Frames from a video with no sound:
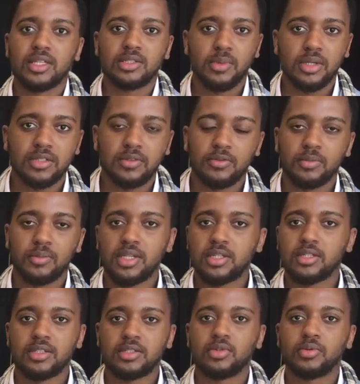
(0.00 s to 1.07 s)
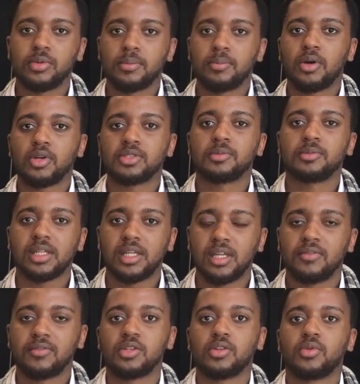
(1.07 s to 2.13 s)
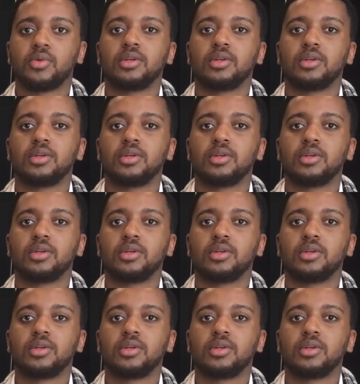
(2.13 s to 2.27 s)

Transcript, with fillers: giving as much information as you can possibly give